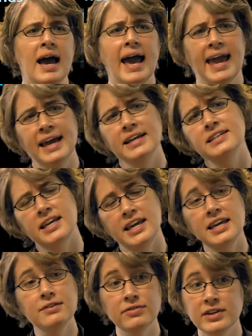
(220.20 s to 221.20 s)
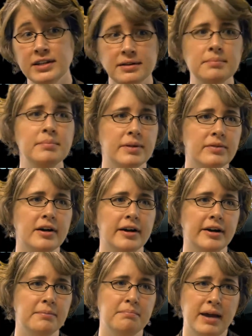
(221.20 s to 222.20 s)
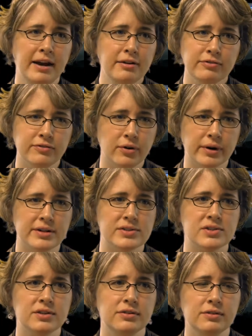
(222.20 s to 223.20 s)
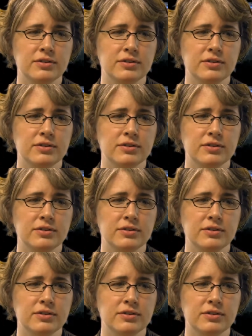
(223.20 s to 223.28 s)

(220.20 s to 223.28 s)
and even their metaphors